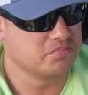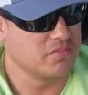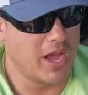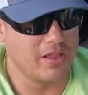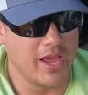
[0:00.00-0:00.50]

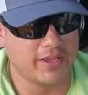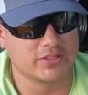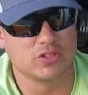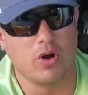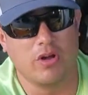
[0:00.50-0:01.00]
I like it.
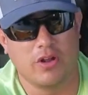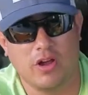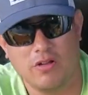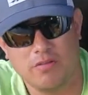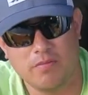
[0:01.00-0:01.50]
So all in
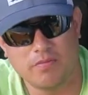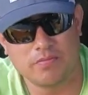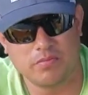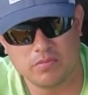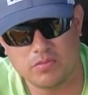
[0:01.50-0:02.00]
all,
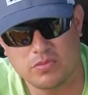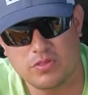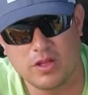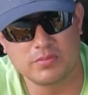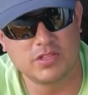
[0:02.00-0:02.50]

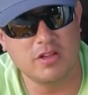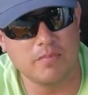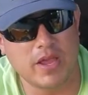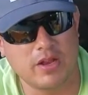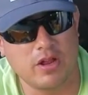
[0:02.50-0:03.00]
thumbs up,
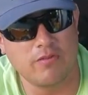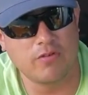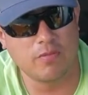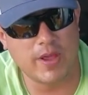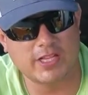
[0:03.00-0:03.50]
man. You know,
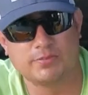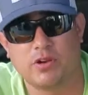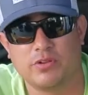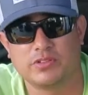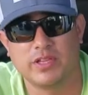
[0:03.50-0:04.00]
for the Bass
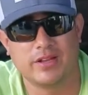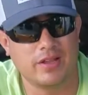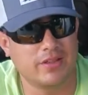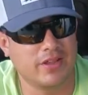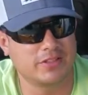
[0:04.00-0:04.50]
Pro Ascend,
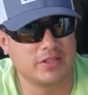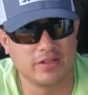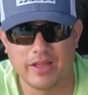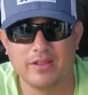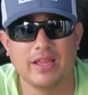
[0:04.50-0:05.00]
I think it's the
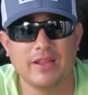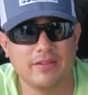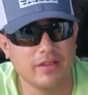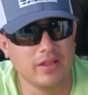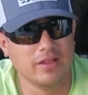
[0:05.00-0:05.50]
Elite,
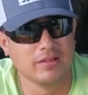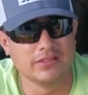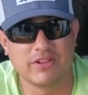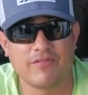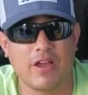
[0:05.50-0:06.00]

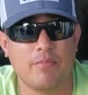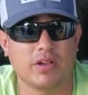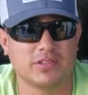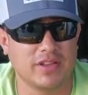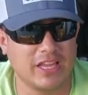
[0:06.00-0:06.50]

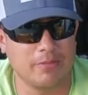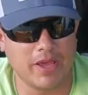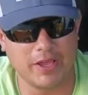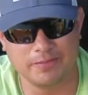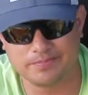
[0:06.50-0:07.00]
$75 on
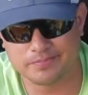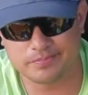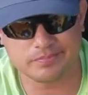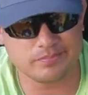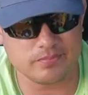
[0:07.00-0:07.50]
eBay.
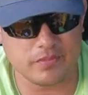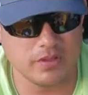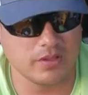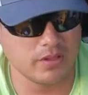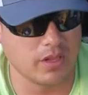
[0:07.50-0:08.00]

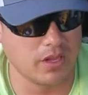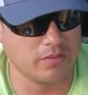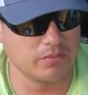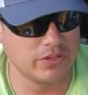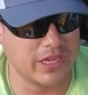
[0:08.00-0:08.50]

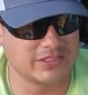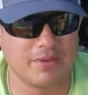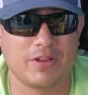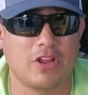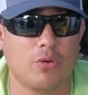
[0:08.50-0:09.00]
You guys
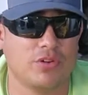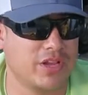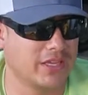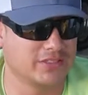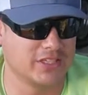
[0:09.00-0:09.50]
let me know what
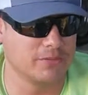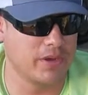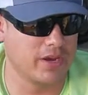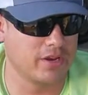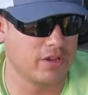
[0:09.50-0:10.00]
you guys think
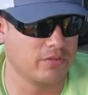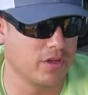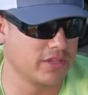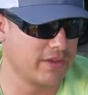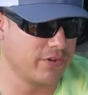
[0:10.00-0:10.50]
about it. You
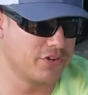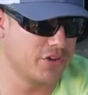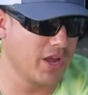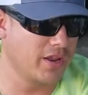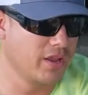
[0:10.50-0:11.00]
know, give it a
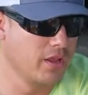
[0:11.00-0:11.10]
shot.